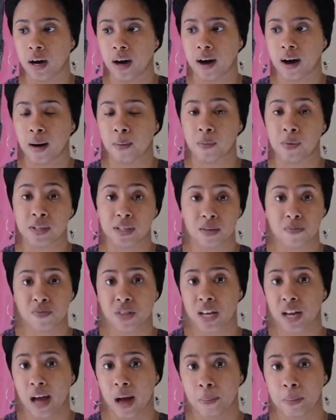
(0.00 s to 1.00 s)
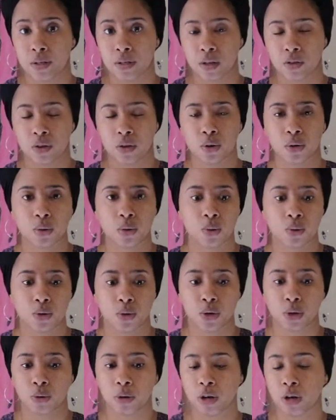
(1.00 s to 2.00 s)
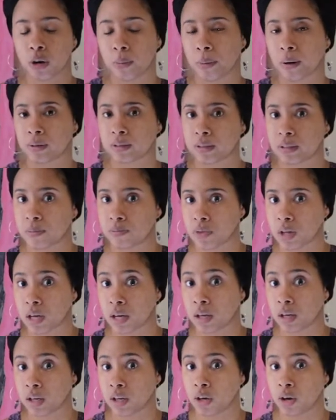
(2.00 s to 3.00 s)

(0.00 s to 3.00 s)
Um, when something happens on the news, or you hear about something,